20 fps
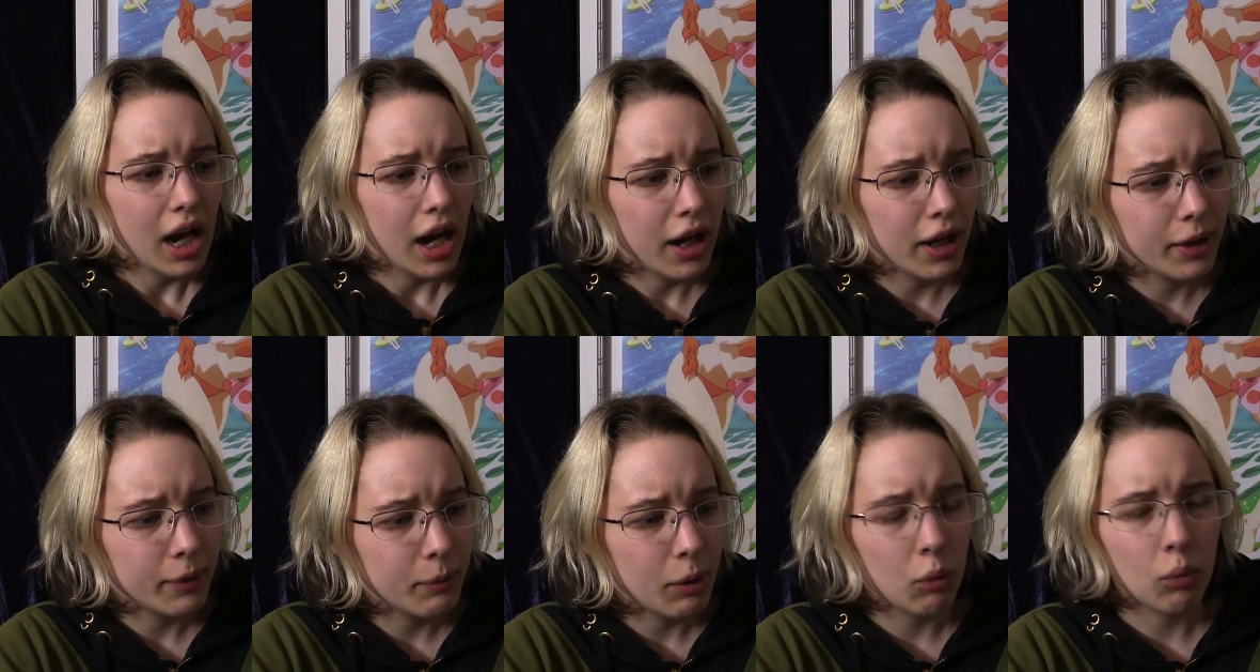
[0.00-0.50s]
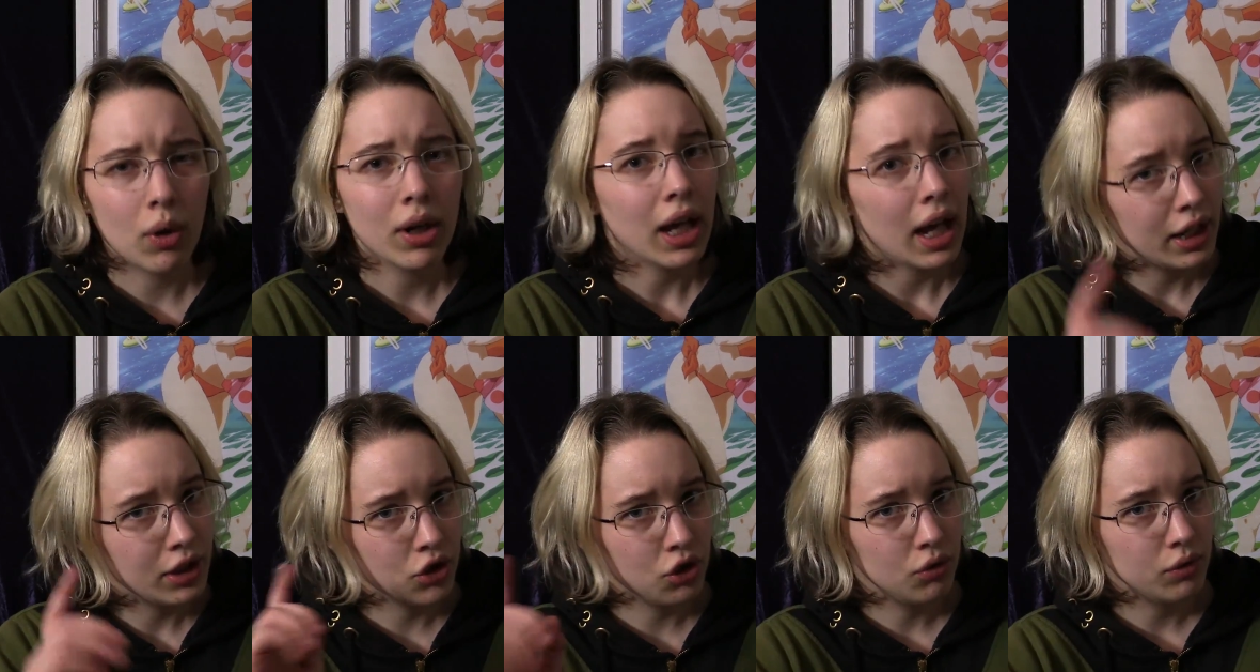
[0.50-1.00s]
What
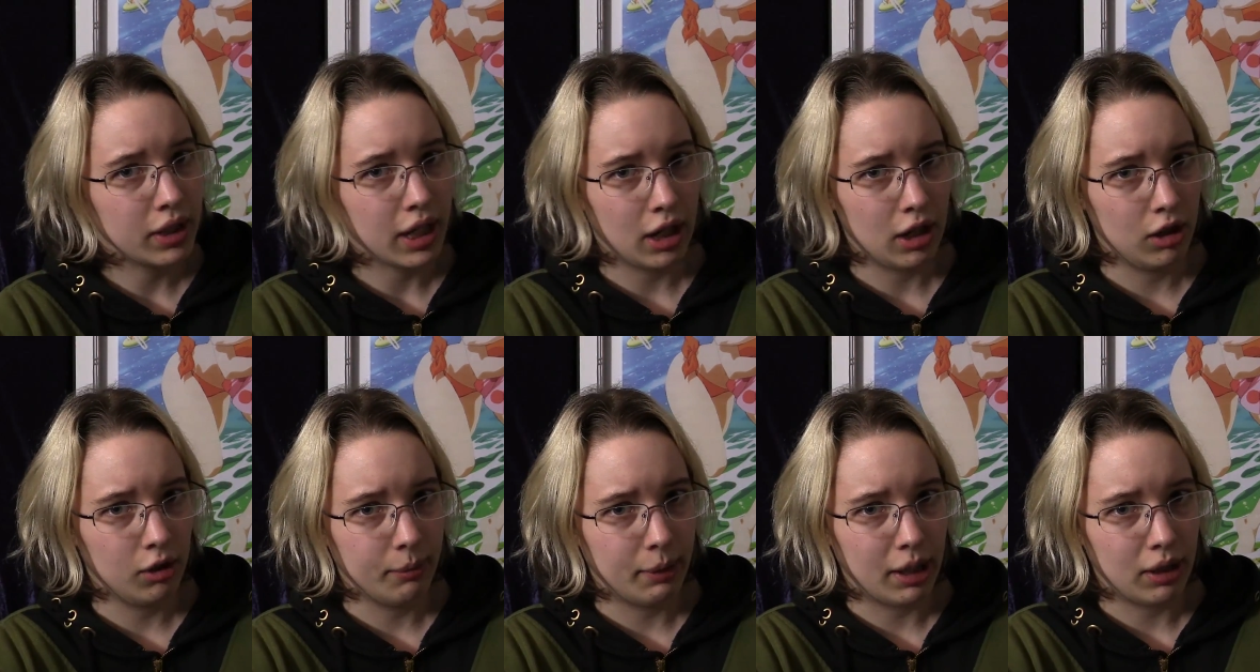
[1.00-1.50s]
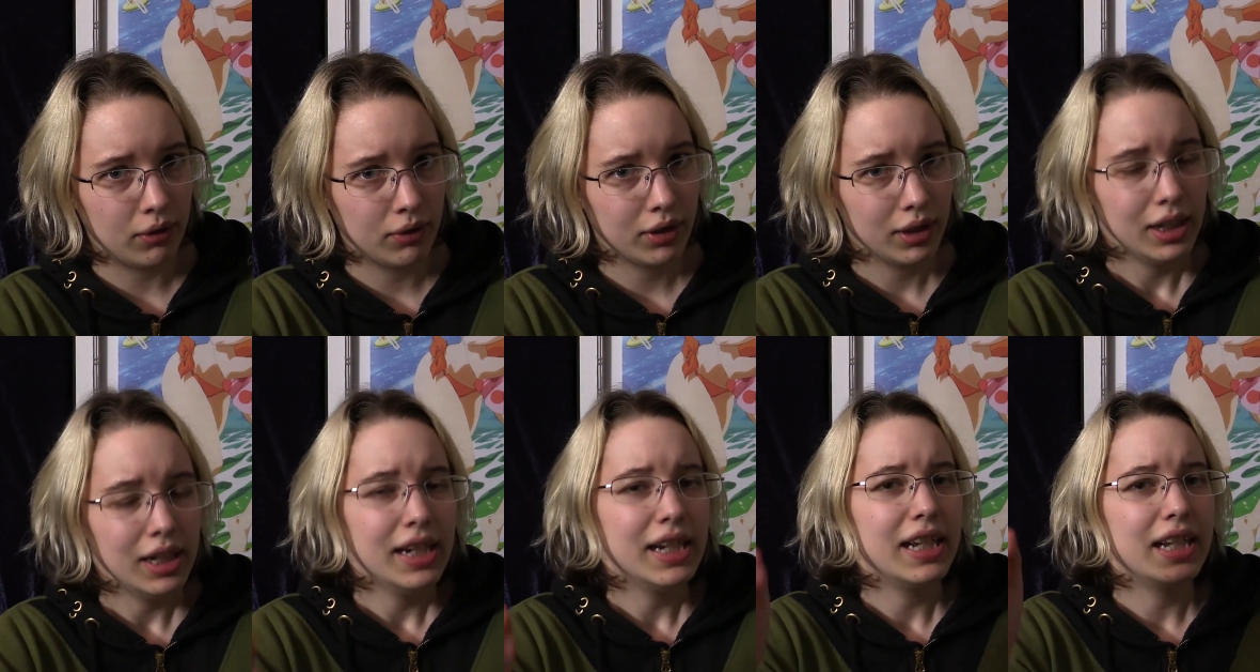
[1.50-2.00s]
I do care
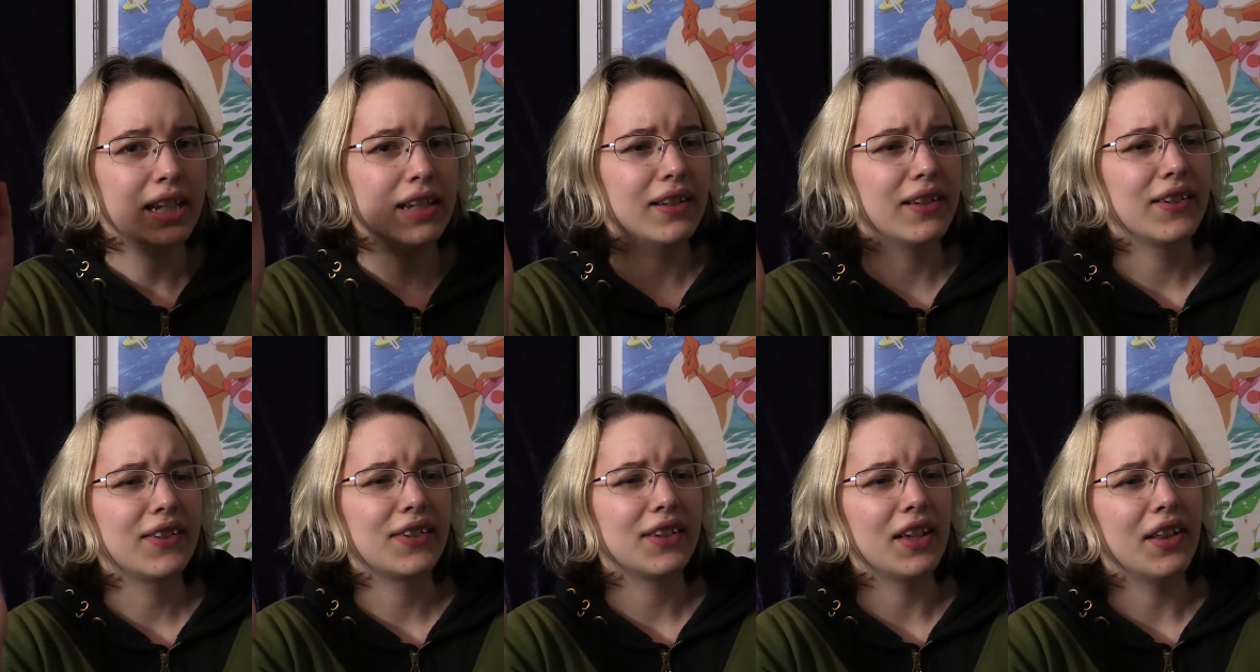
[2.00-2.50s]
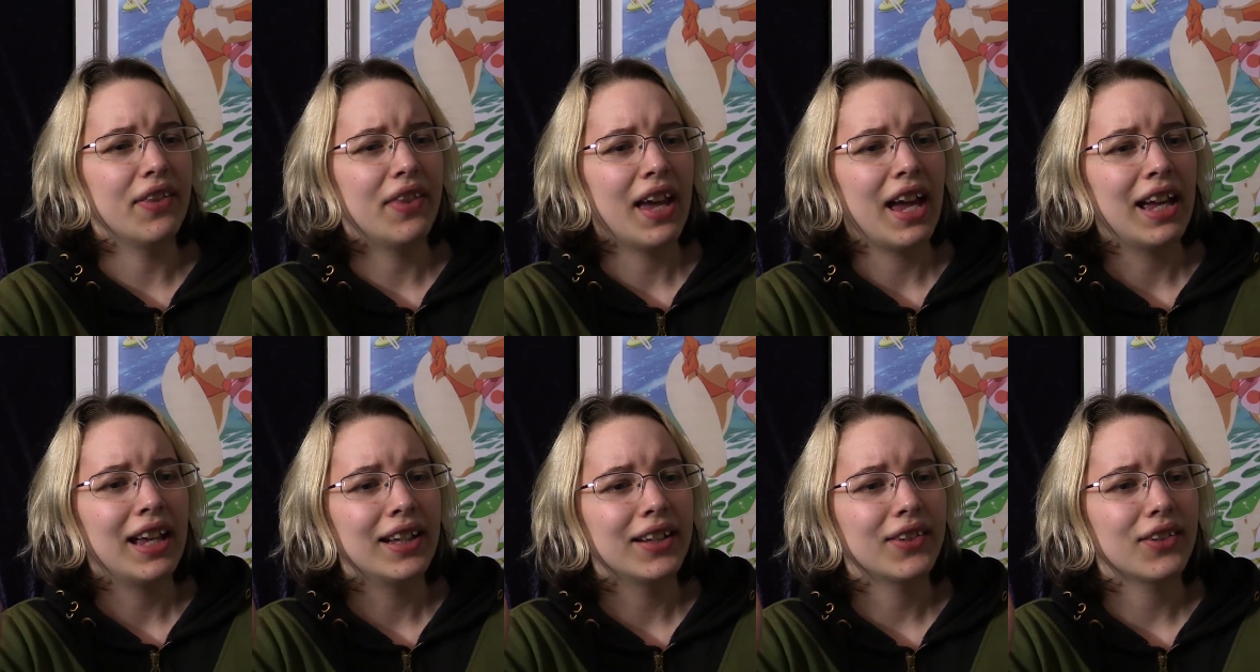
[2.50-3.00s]
about is
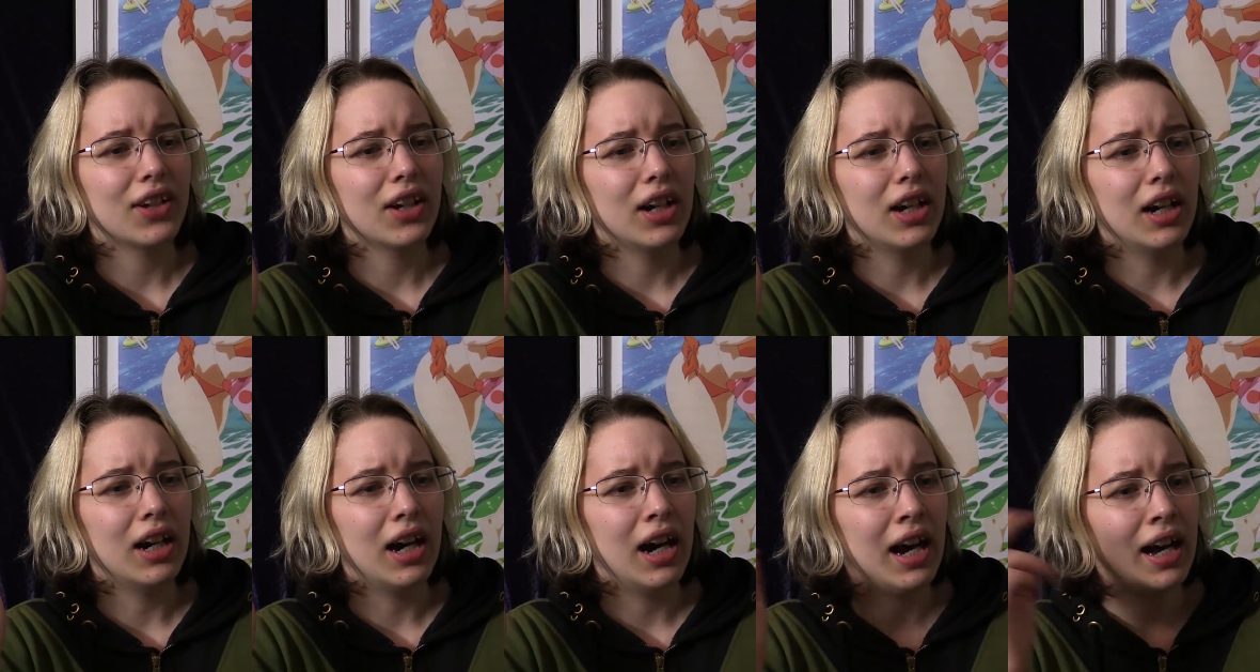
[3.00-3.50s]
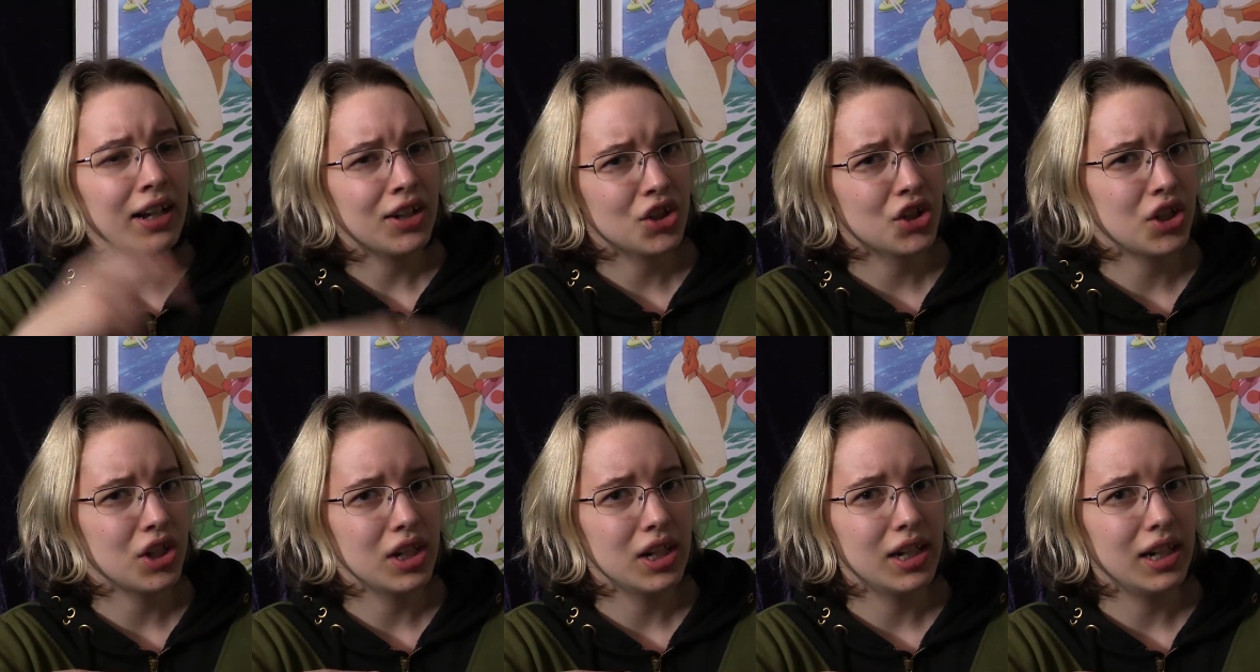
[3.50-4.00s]
that
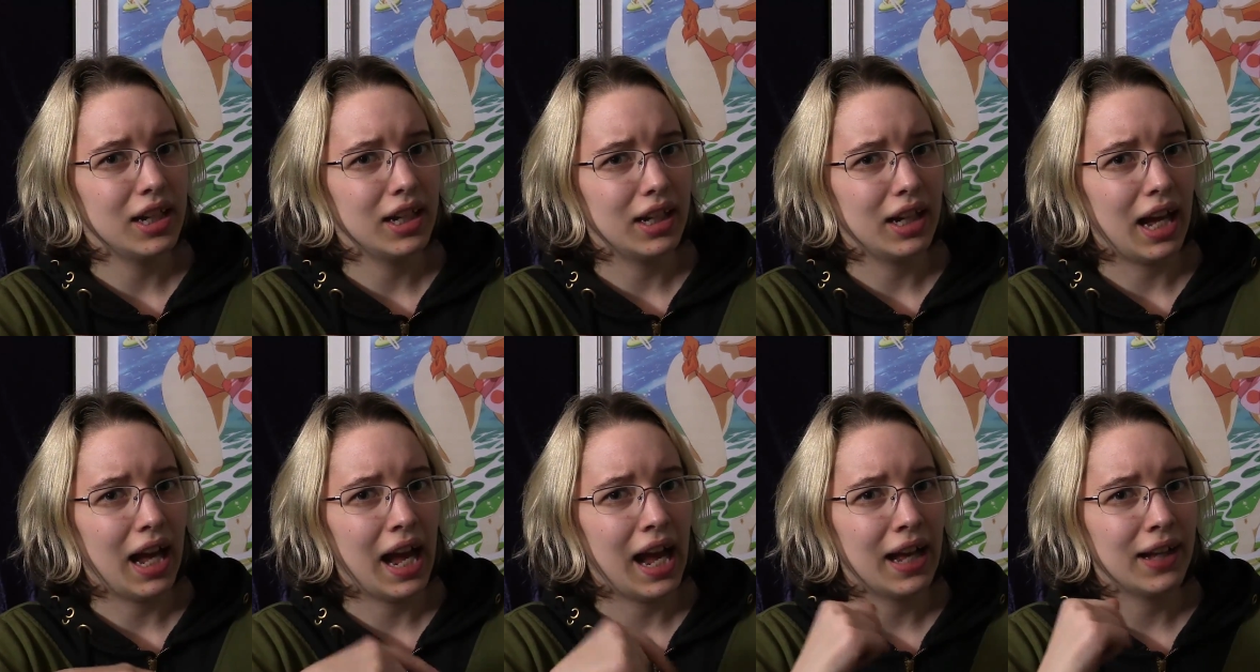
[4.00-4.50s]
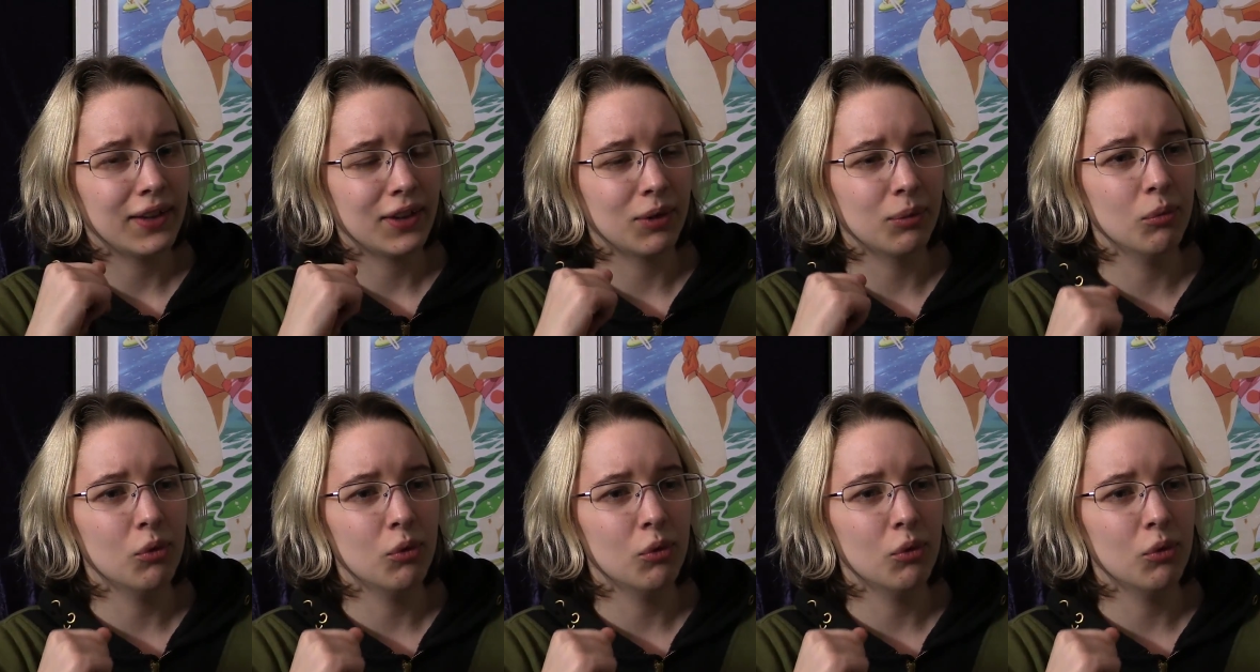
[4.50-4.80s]
Ashi has